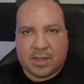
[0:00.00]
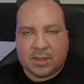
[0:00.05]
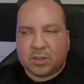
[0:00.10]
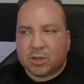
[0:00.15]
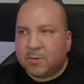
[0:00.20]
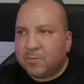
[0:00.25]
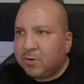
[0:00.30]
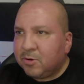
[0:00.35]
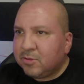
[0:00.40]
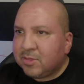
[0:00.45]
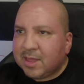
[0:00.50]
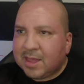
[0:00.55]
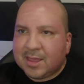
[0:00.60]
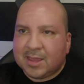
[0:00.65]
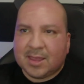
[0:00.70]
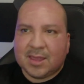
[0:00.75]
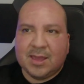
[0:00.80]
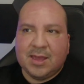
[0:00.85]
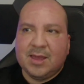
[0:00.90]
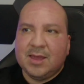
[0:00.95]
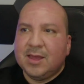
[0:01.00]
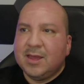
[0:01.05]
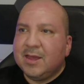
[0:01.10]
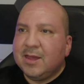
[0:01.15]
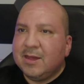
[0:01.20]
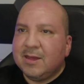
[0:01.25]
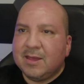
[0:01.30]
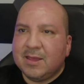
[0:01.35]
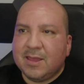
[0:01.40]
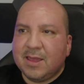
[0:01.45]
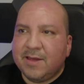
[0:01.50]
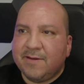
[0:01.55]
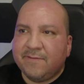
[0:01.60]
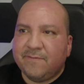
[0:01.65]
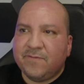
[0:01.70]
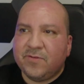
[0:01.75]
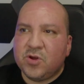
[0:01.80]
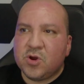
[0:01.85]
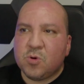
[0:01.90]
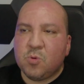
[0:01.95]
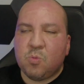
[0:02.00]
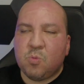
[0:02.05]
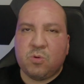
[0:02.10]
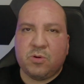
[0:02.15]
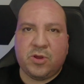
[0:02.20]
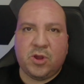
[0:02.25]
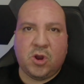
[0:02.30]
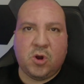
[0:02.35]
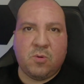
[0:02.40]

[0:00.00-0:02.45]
It's almost like if you